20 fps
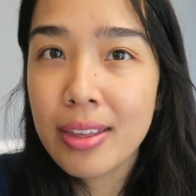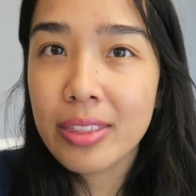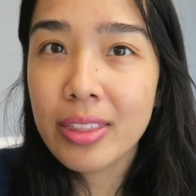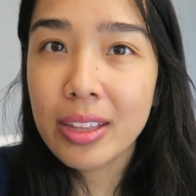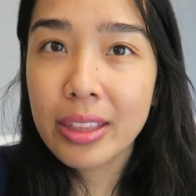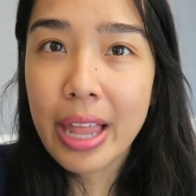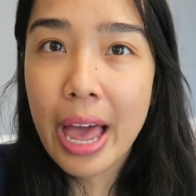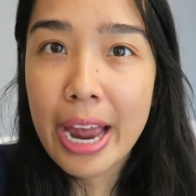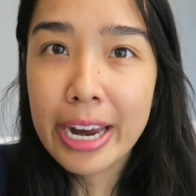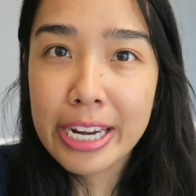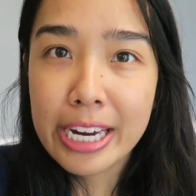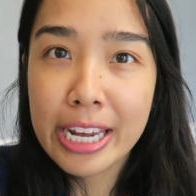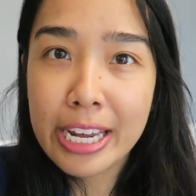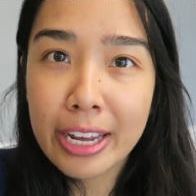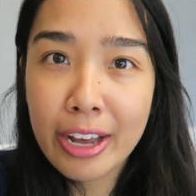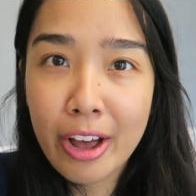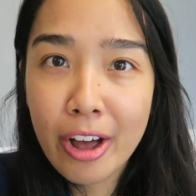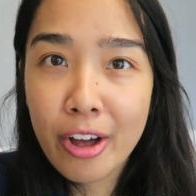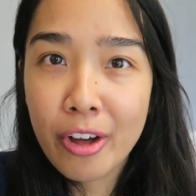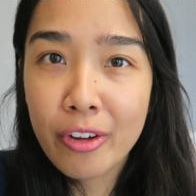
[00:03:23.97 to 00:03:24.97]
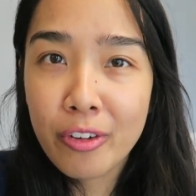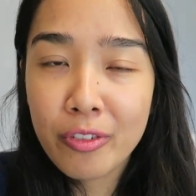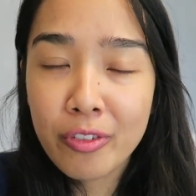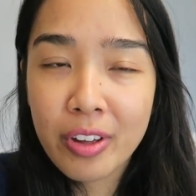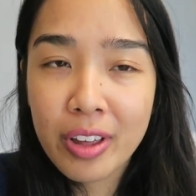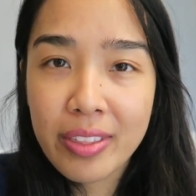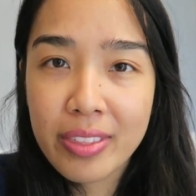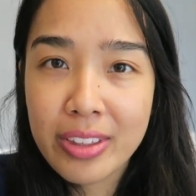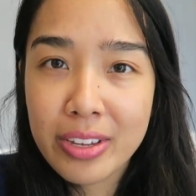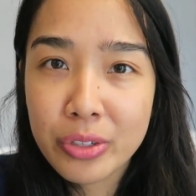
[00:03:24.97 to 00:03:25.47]
the lining of
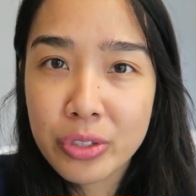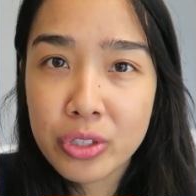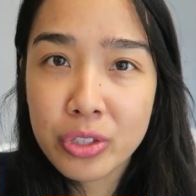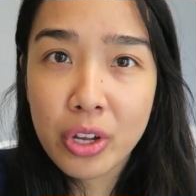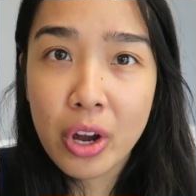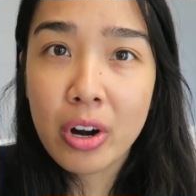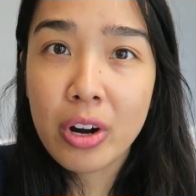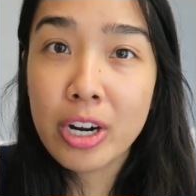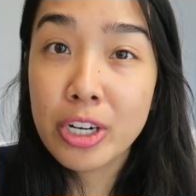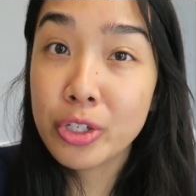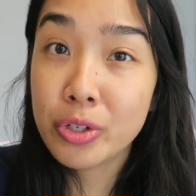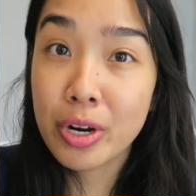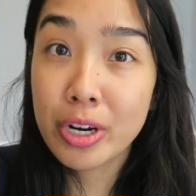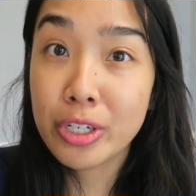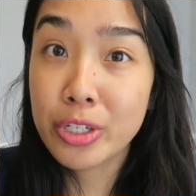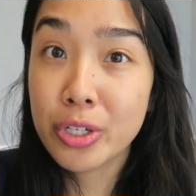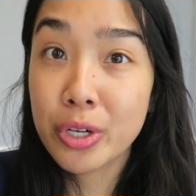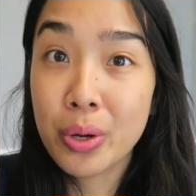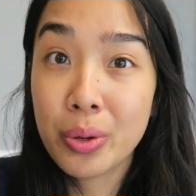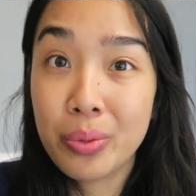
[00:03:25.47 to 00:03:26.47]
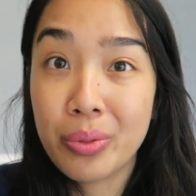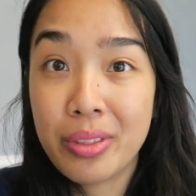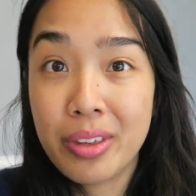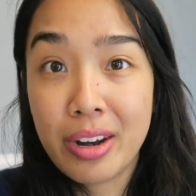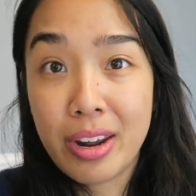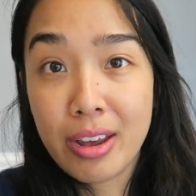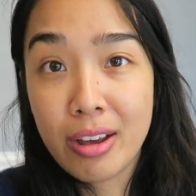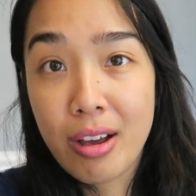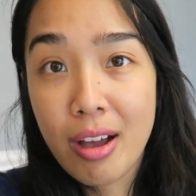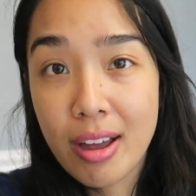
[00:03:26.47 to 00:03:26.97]
this Zara trench coat
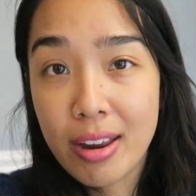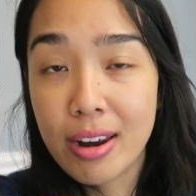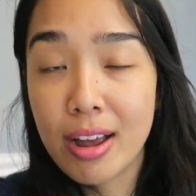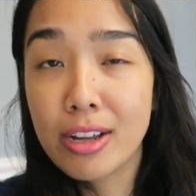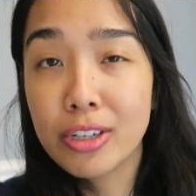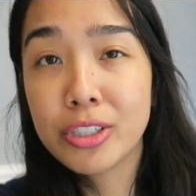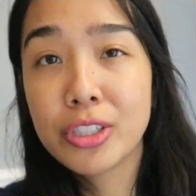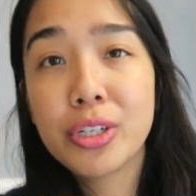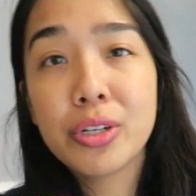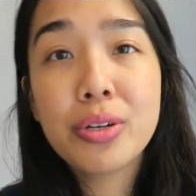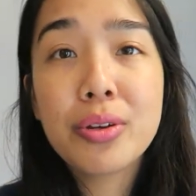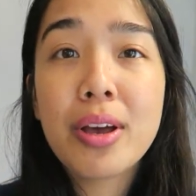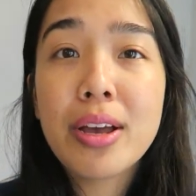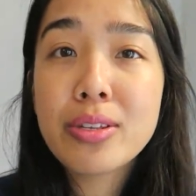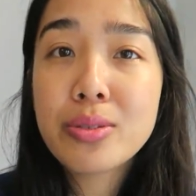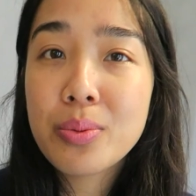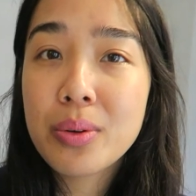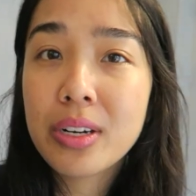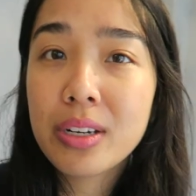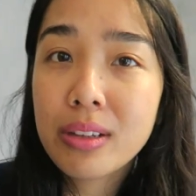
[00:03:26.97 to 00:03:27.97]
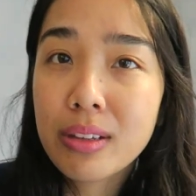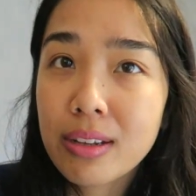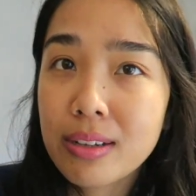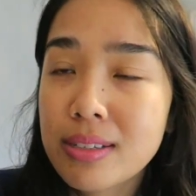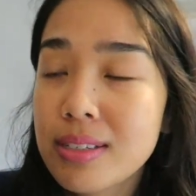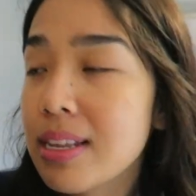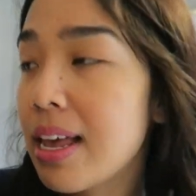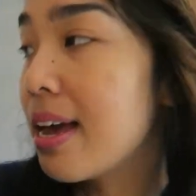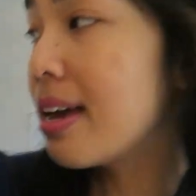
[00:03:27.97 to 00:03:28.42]
that I got. I'll show you guys what it looks